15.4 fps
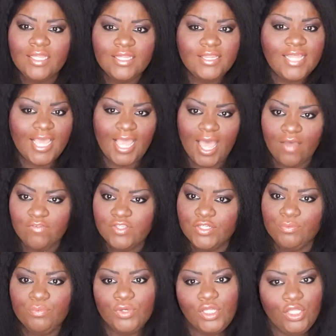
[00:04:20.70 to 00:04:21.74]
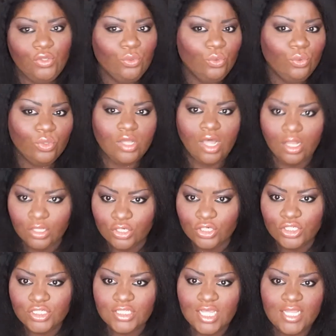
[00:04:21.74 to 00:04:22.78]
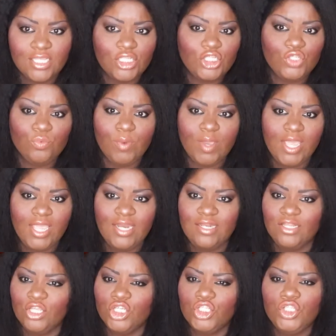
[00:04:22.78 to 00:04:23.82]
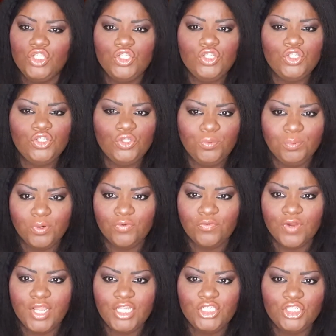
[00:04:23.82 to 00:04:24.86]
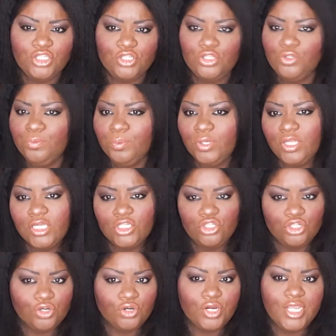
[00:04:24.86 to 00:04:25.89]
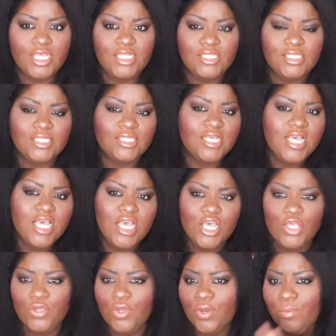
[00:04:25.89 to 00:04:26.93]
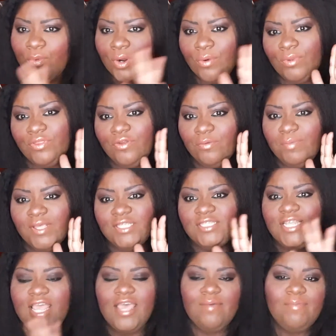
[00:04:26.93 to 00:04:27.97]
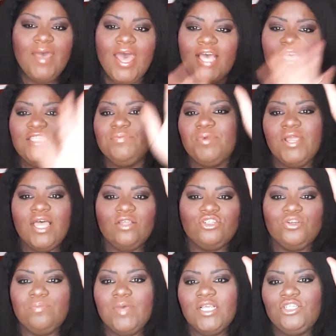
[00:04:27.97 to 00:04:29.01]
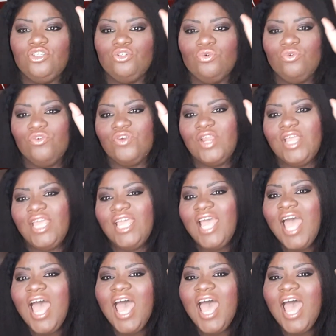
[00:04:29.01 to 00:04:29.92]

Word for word: they have some really cool colors and the suede looks super rich, super luxurious. You can wear with your best handbags, bring out your best jewelry.